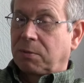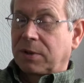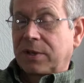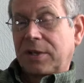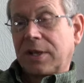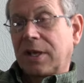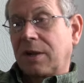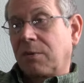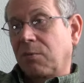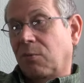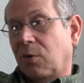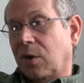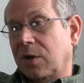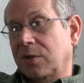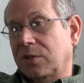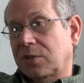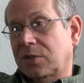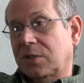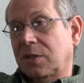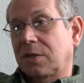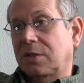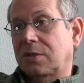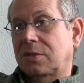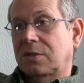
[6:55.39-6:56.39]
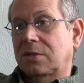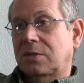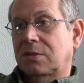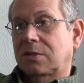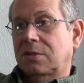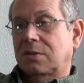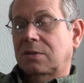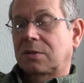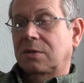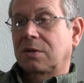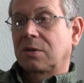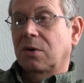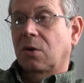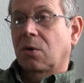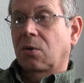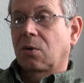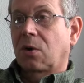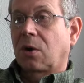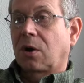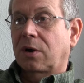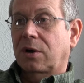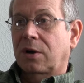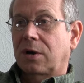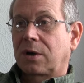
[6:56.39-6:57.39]
but then once it's no
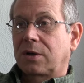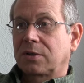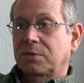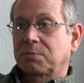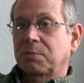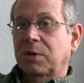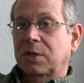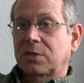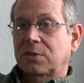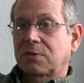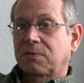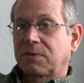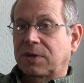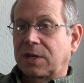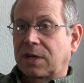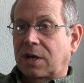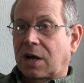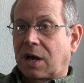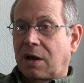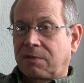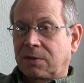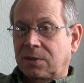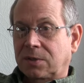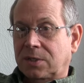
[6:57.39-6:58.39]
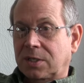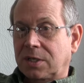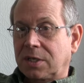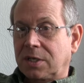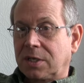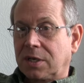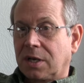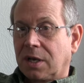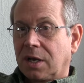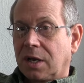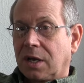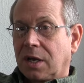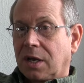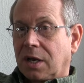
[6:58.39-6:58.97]
longer as much of a novelty,